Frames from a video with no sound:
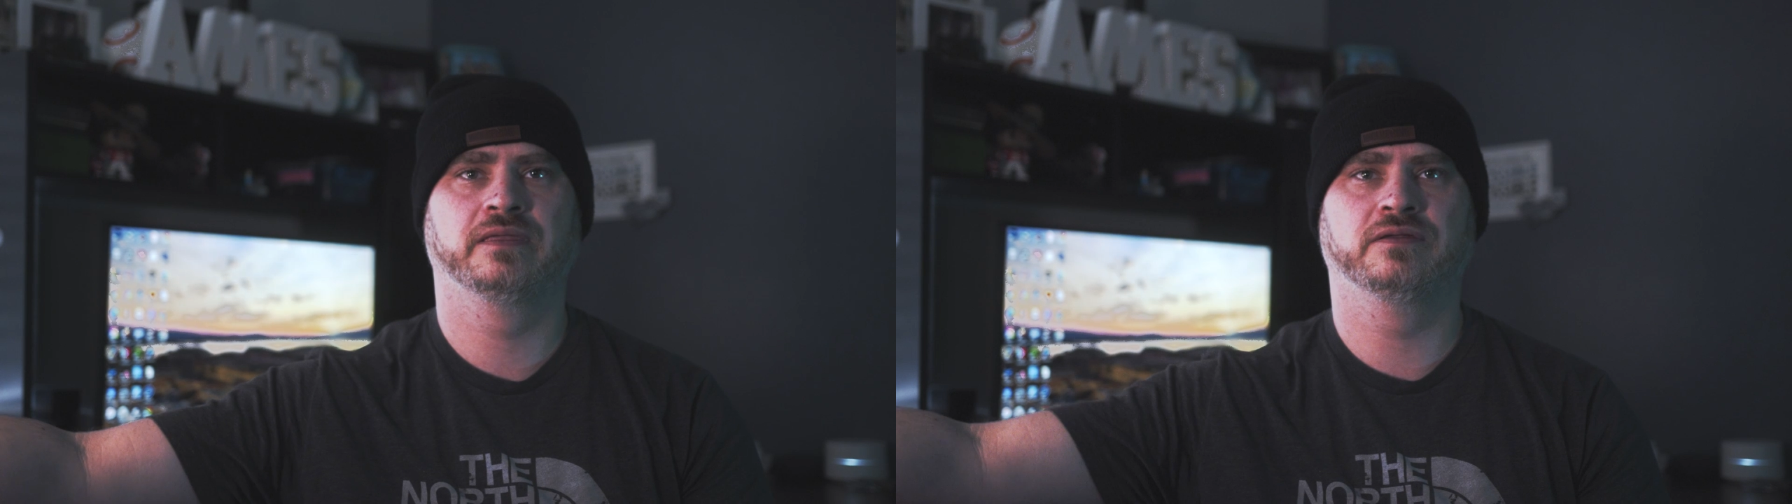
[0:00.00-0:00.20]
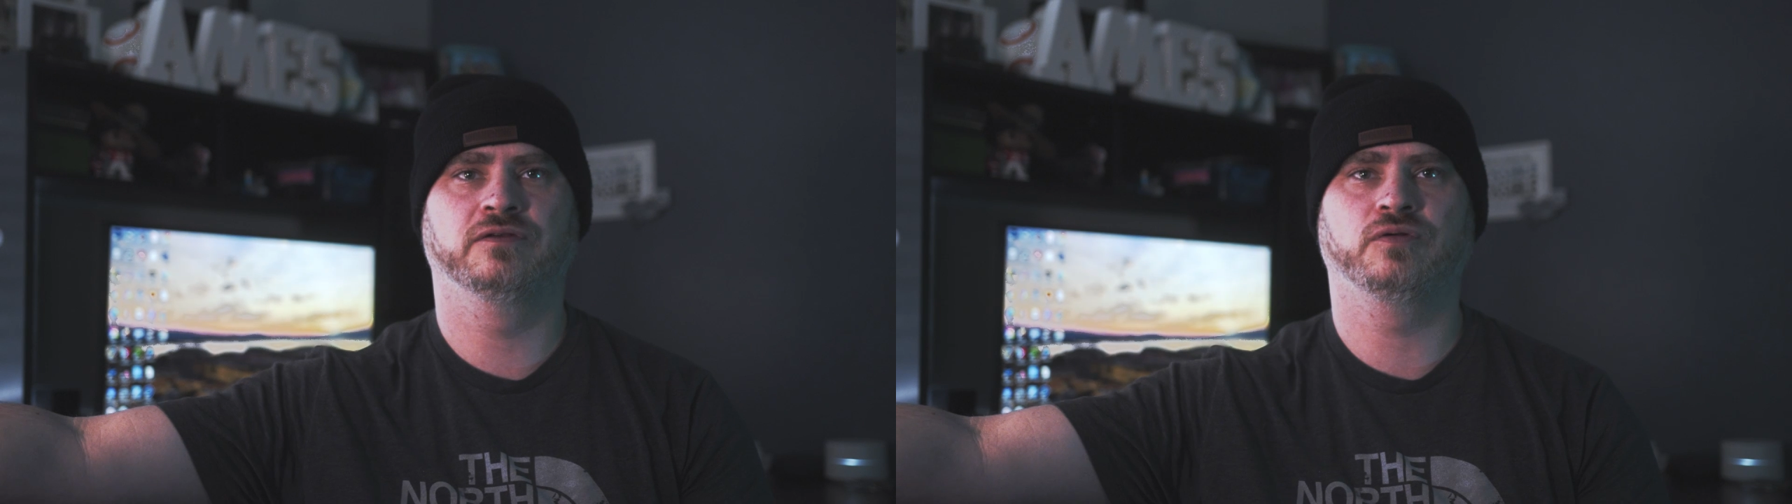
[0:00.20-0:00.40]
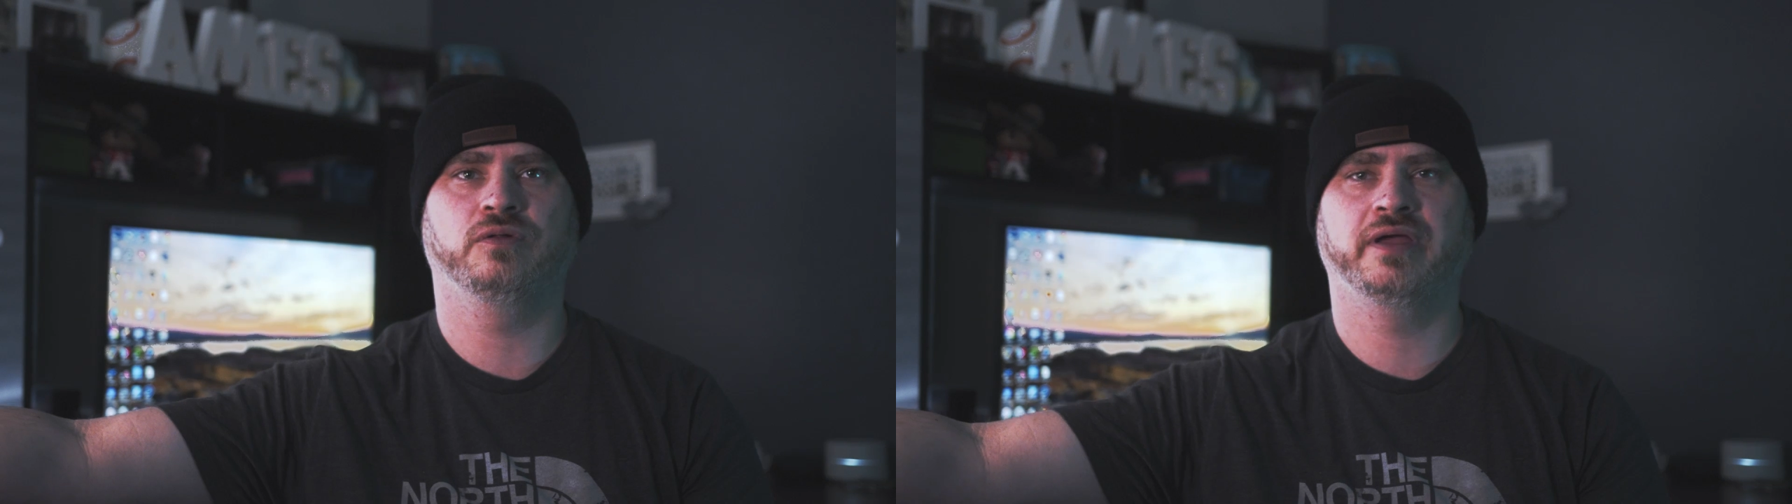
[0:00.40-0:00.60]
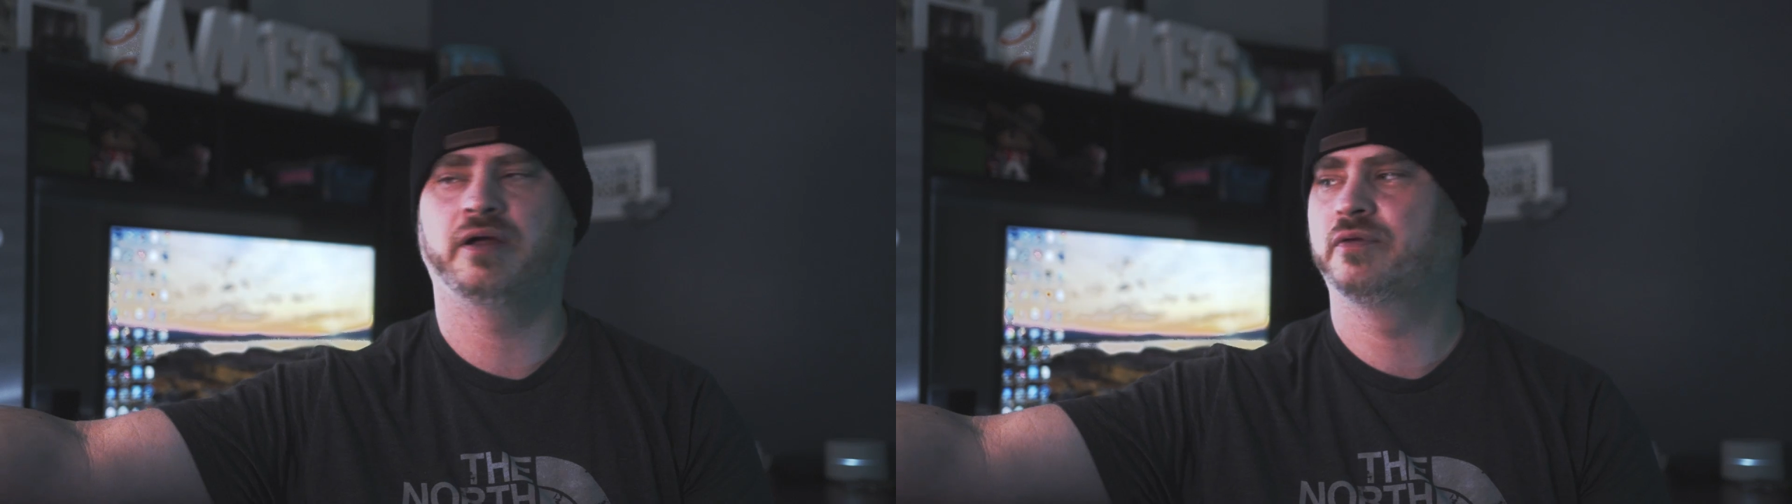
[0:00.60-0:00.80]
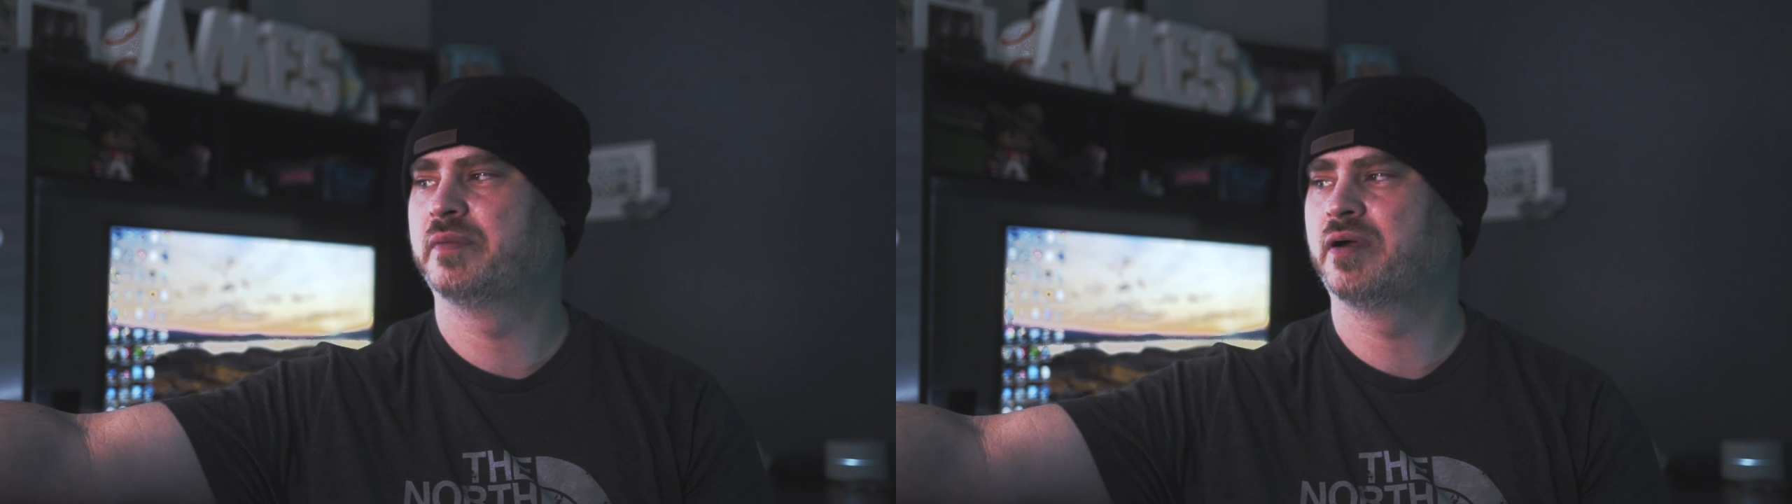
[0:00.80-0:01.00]
just holding
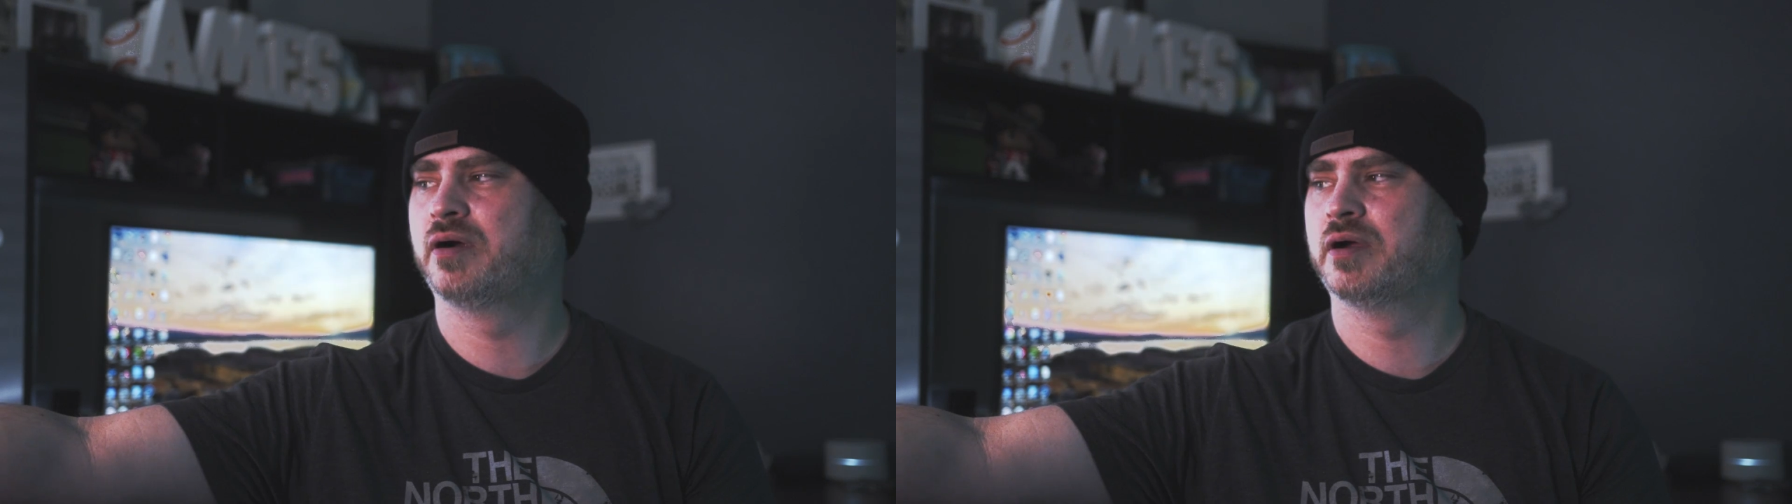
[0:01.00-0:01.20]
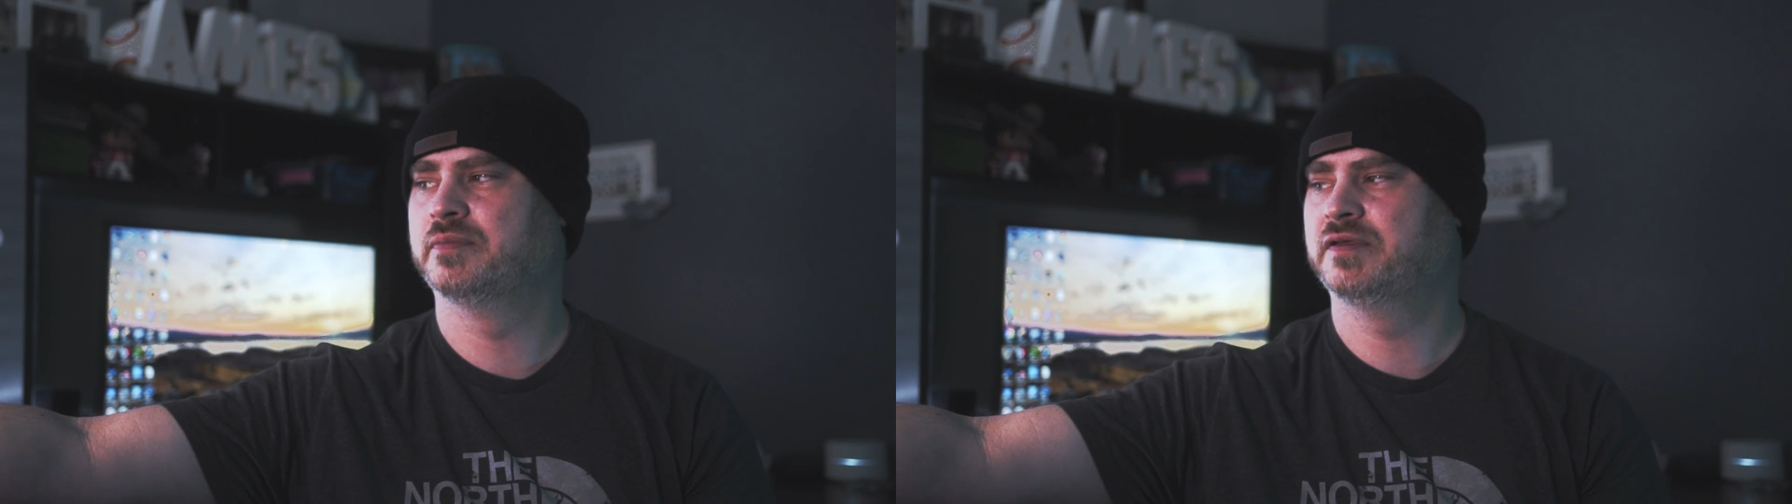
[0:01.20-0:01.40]
out with my arm,